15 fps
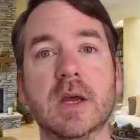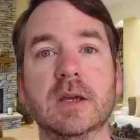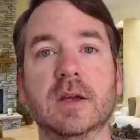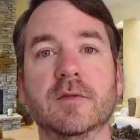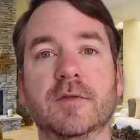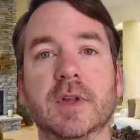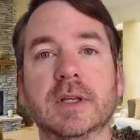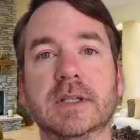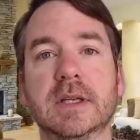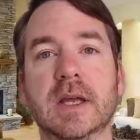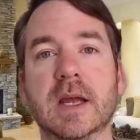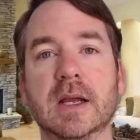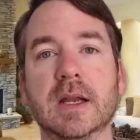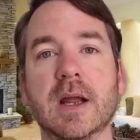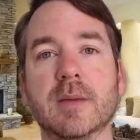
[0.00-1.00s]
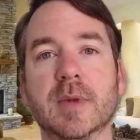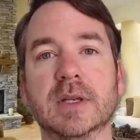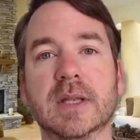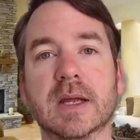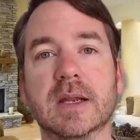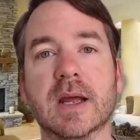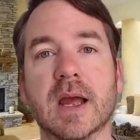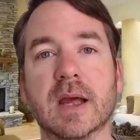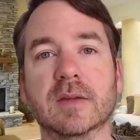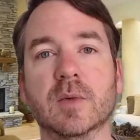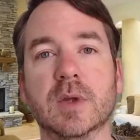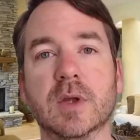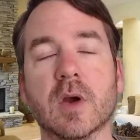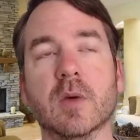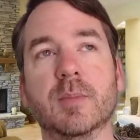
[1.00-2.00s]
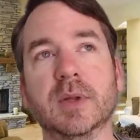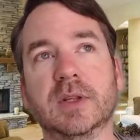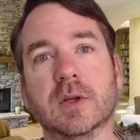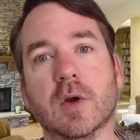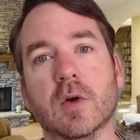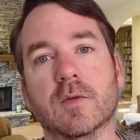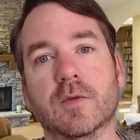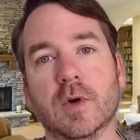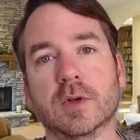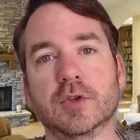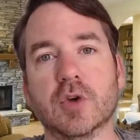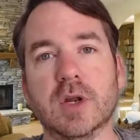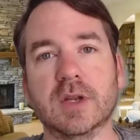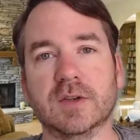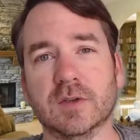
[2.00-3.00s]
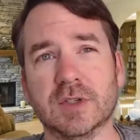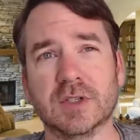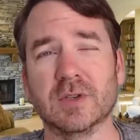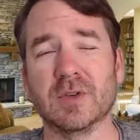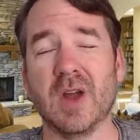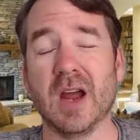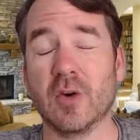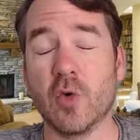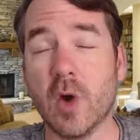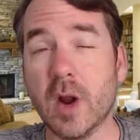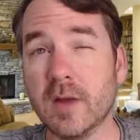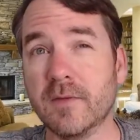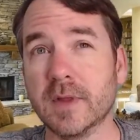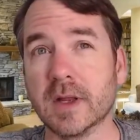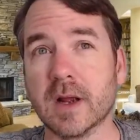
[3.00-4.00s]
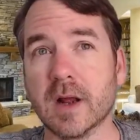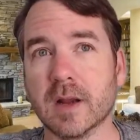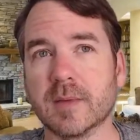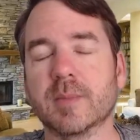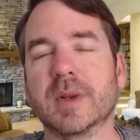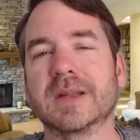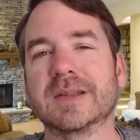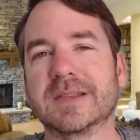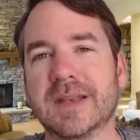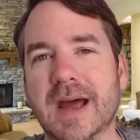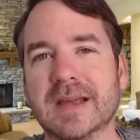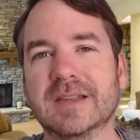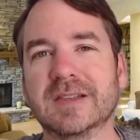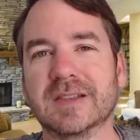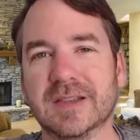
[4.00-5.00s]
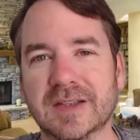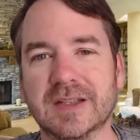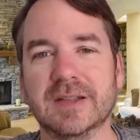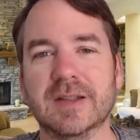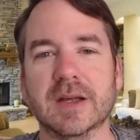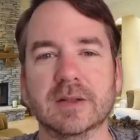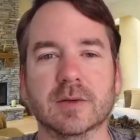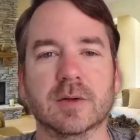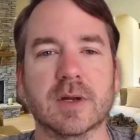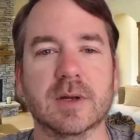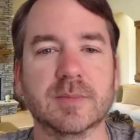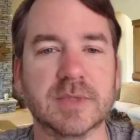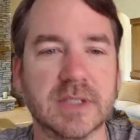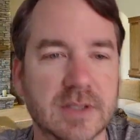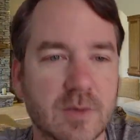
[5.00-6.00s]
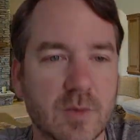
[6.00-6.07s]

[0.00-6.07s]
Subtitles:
conflicting economic data as we go, but the overall trends are still not great for the economy, but it's nice to see that little uptick that